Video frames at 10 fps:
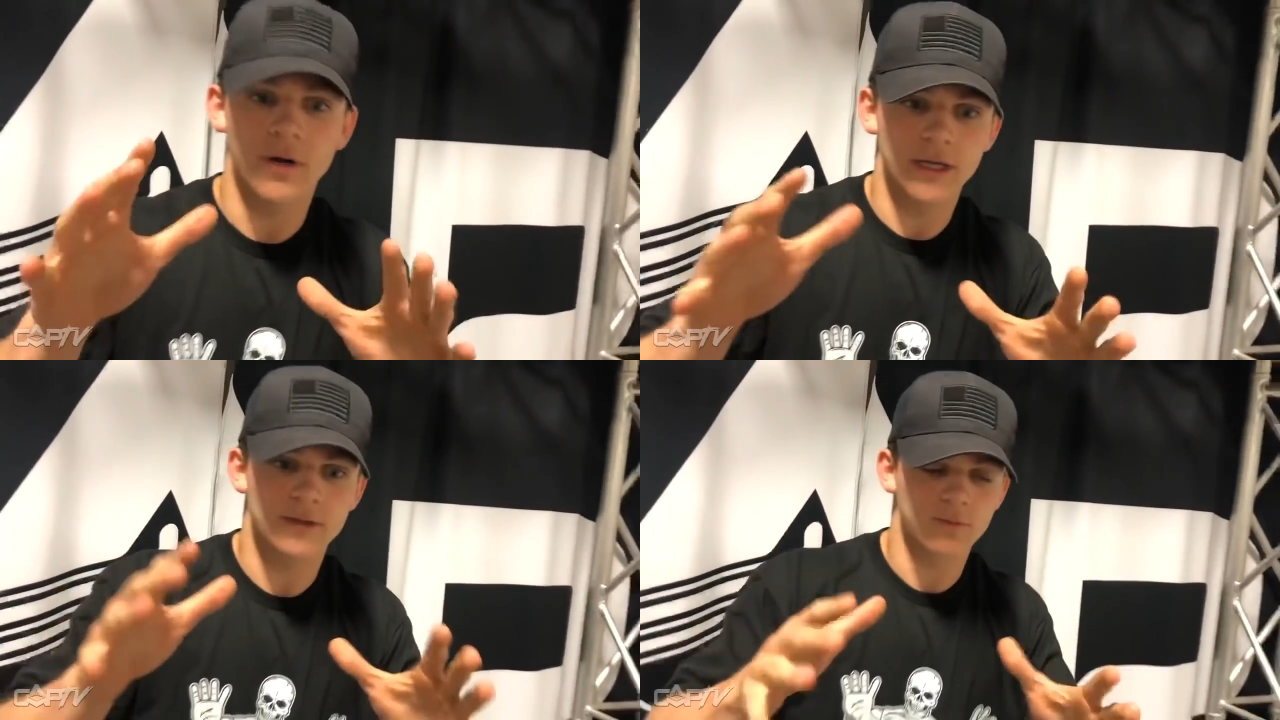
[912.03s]

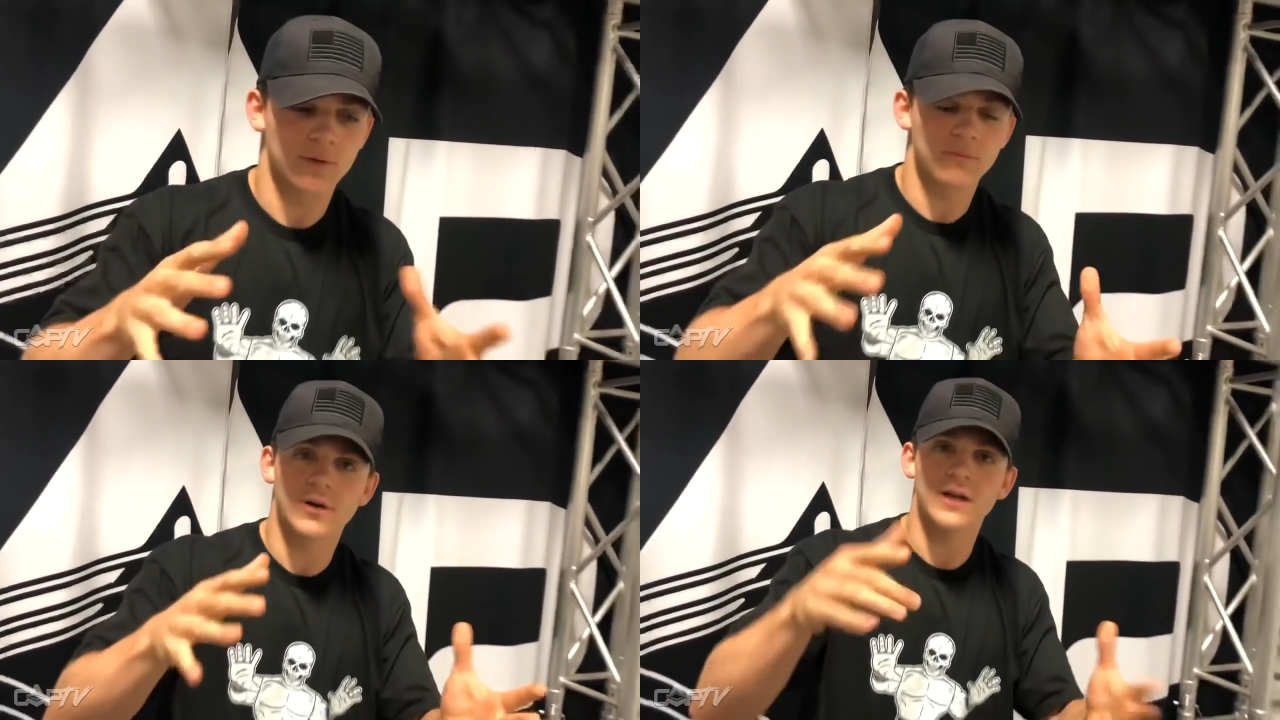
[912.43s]
we're gonna,
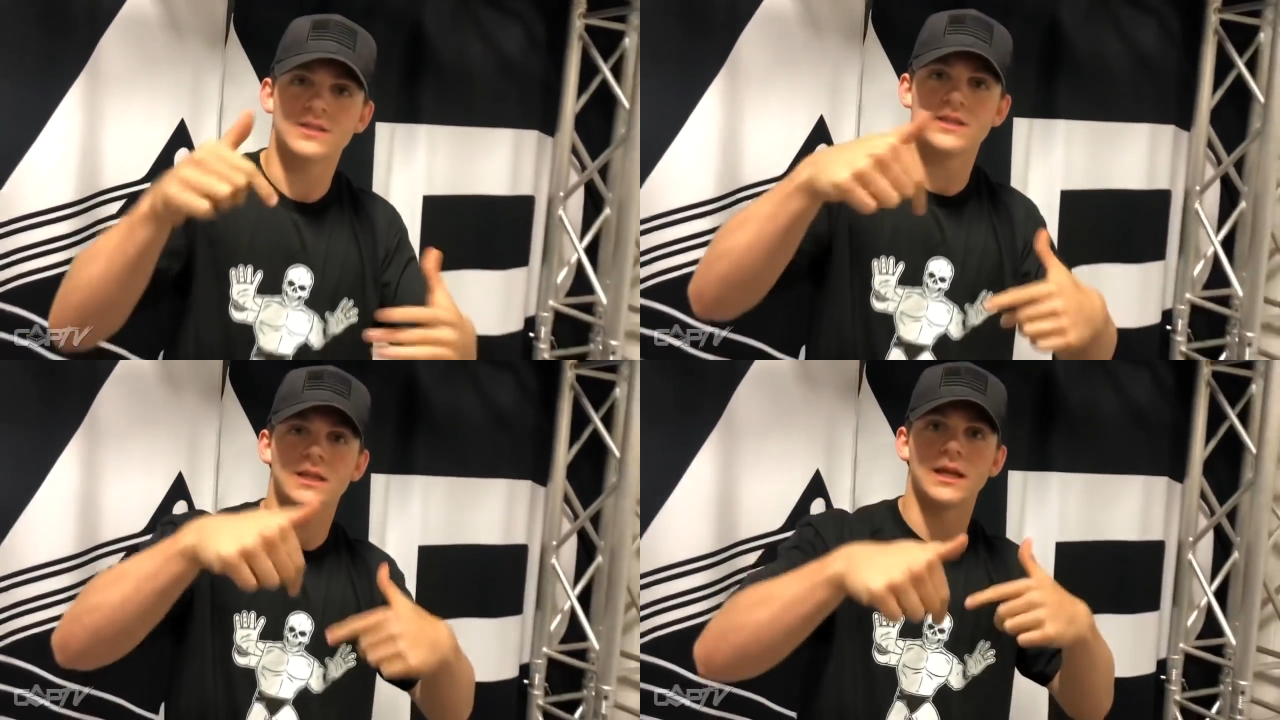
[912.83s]
we're
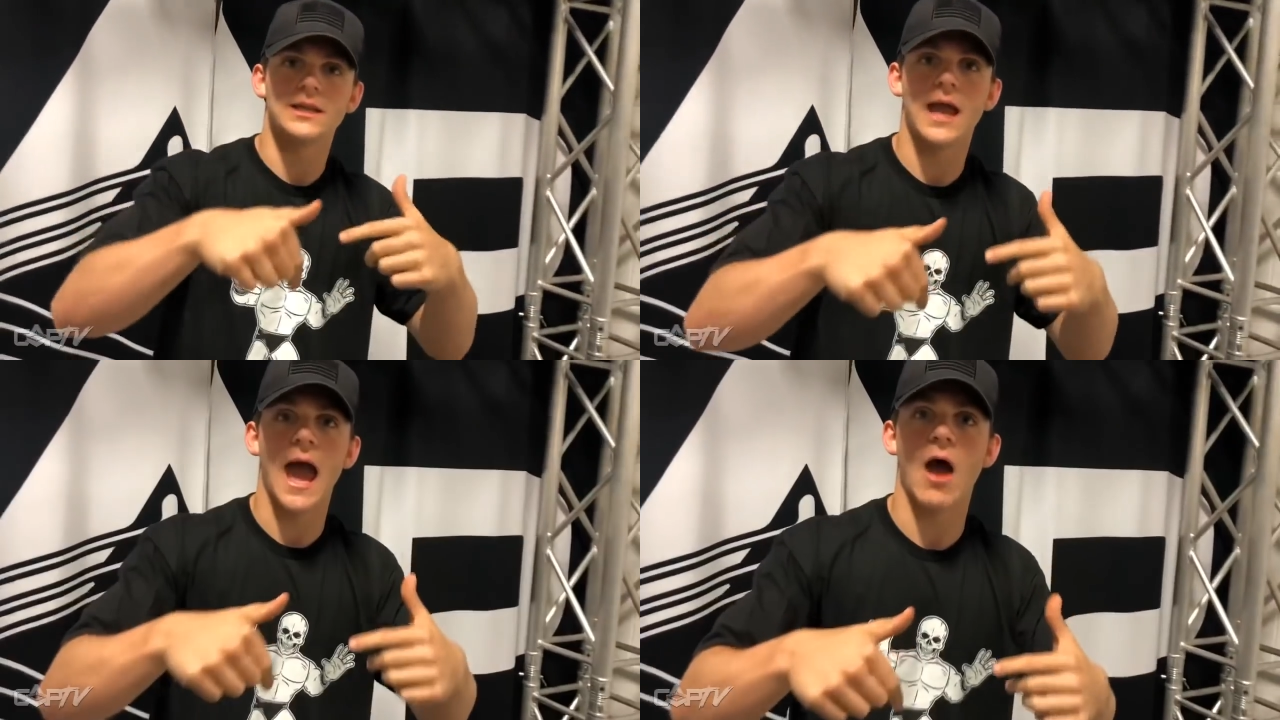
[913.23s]
gonna see it like
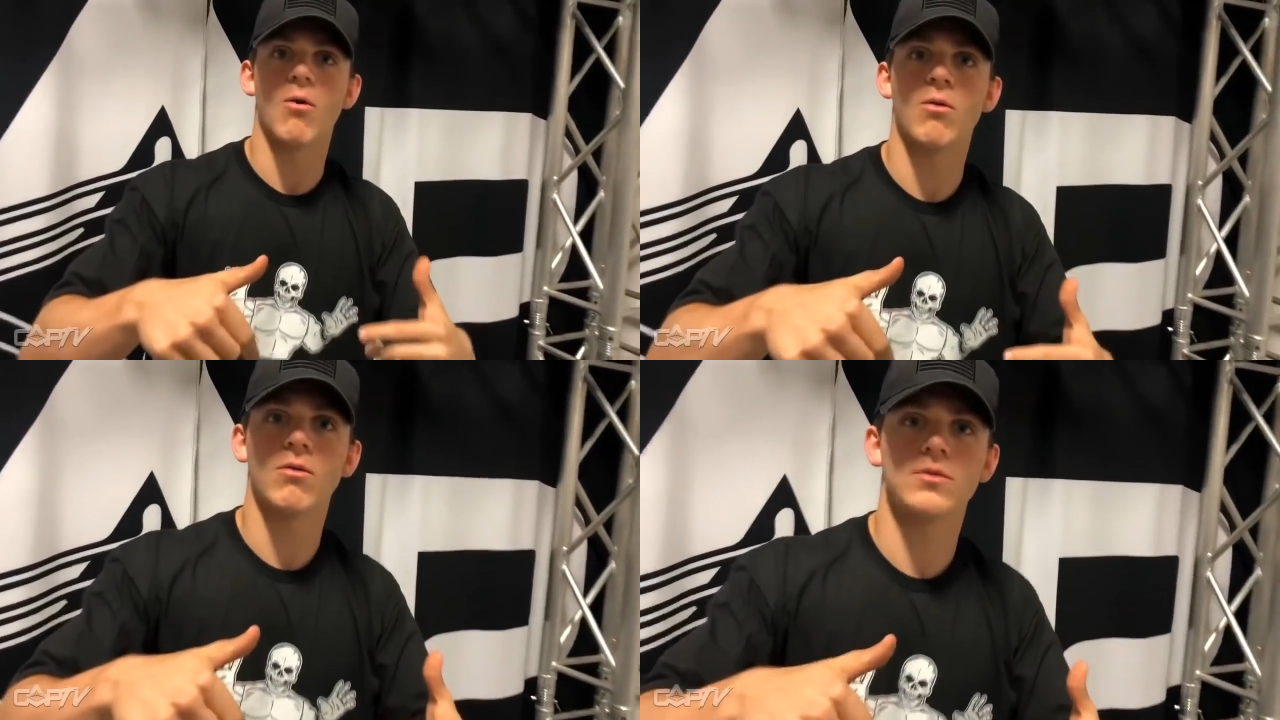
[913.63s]
now.
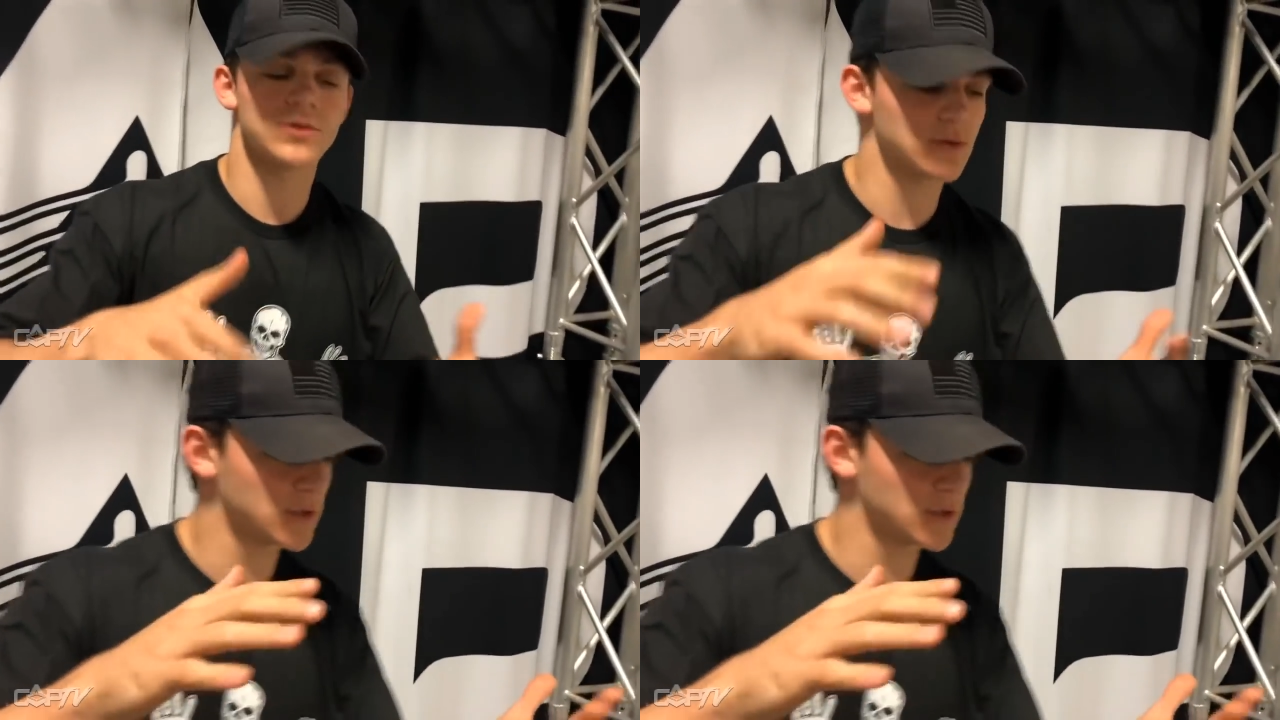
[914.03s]
So